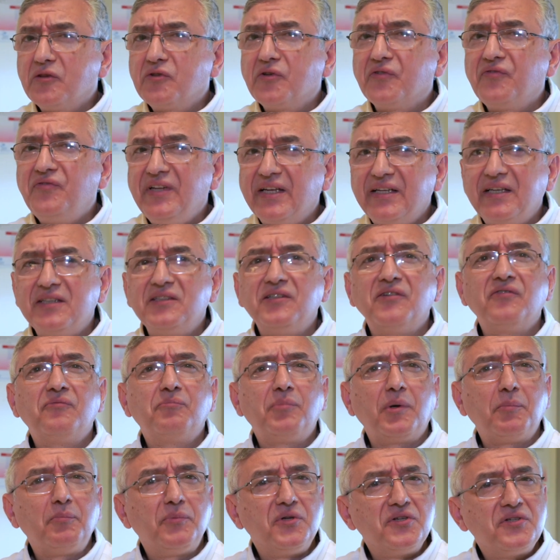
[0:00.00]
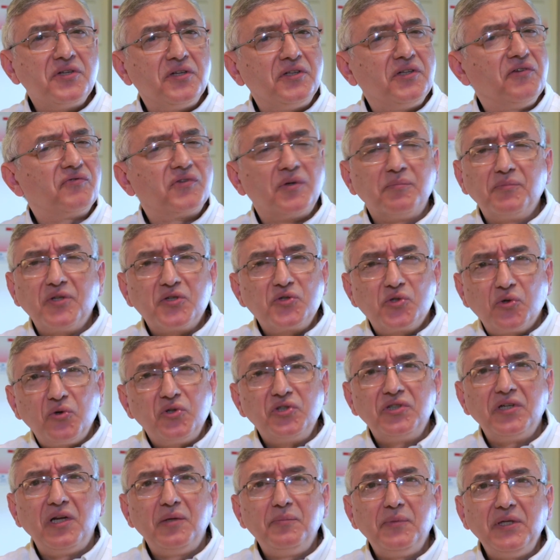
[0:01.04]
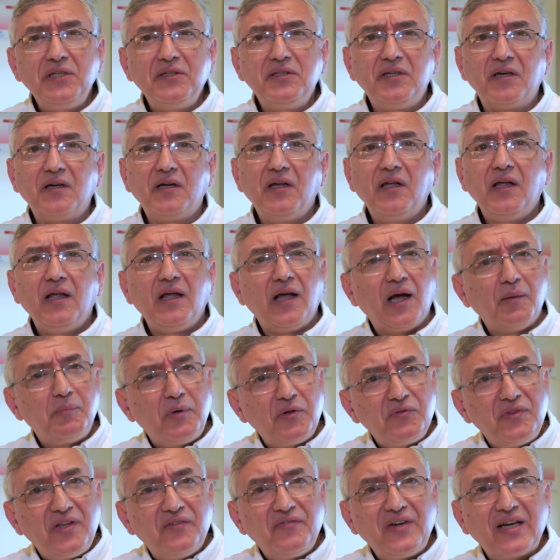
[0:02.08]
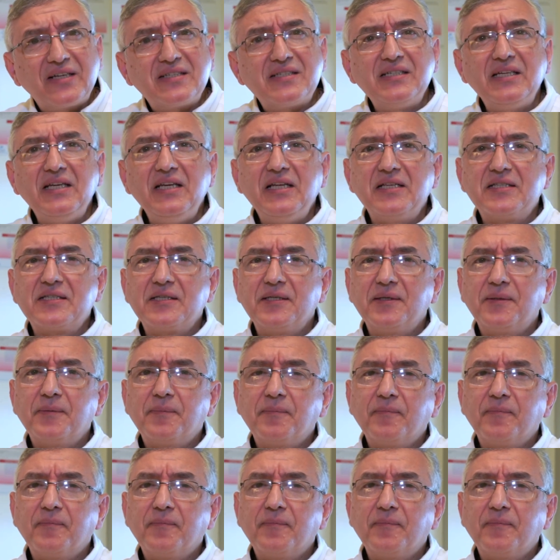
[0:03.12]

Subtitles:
of negative publicity from the social media about the vaccines,